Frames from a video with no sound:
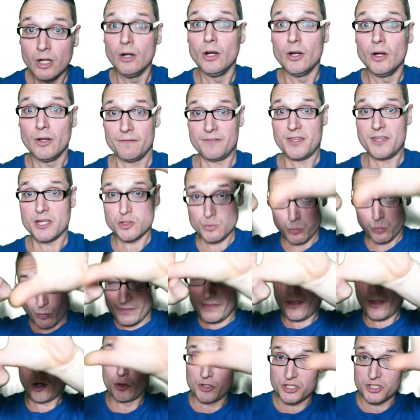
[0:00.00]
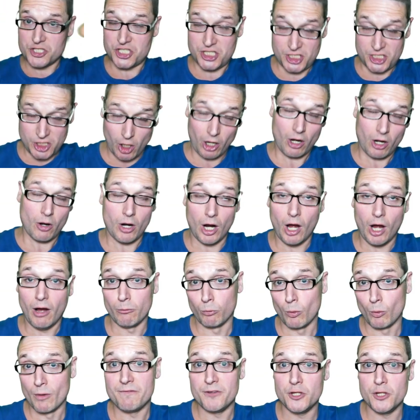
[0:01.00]
this that'll share a
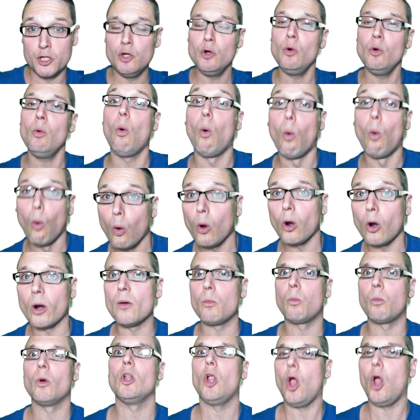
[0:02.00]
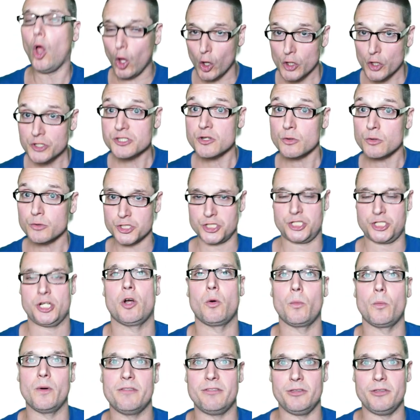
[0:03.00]
review or it will also share
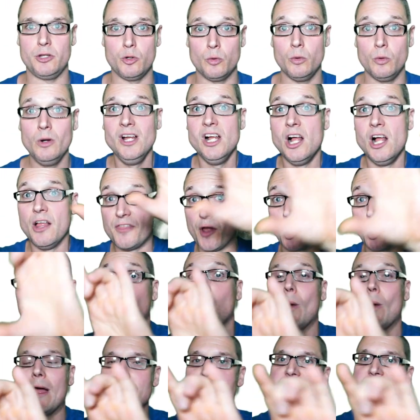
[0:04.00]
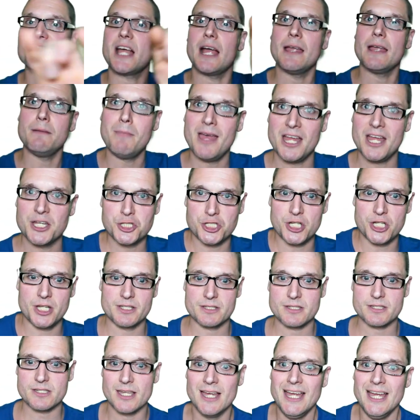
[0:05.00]
with you their website
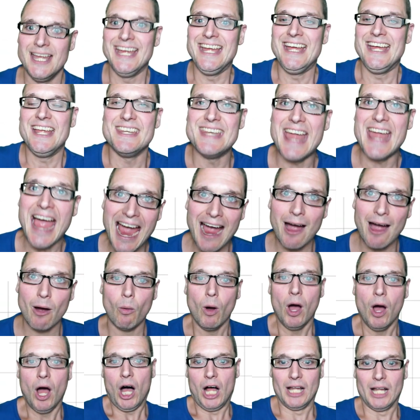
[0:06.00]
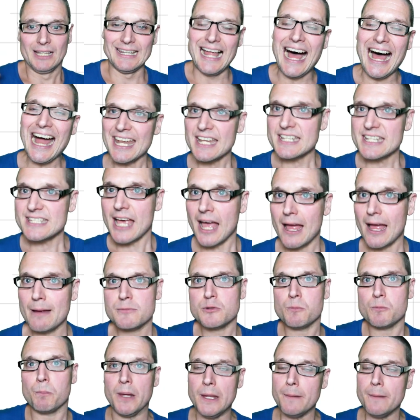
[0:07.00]
mentions. Now, a lot of times
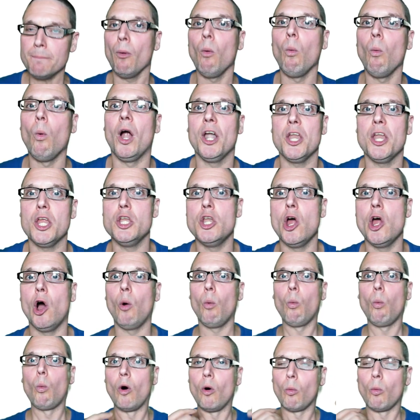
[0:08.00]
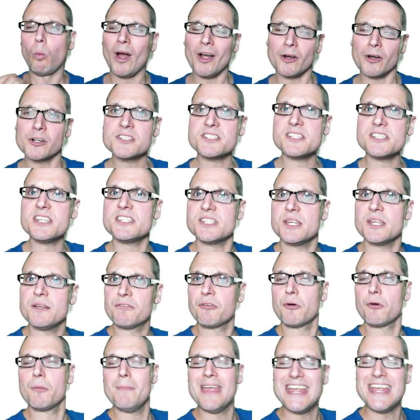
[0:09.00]
people want to know, well, where is this
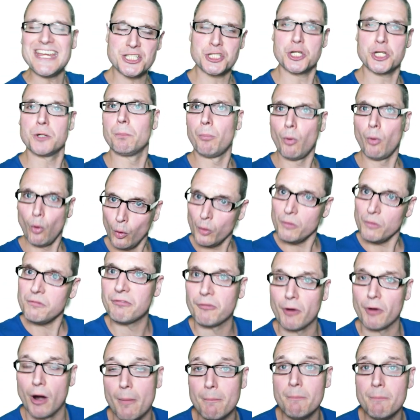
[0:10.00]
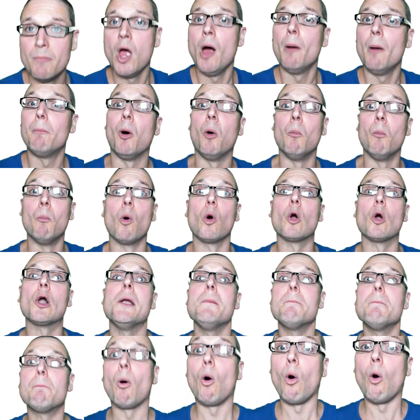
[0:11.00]
information pulled from? But more
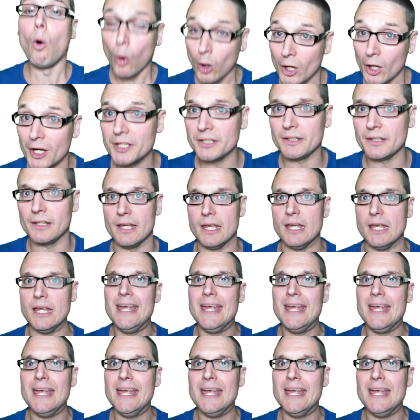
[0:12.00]
importantly,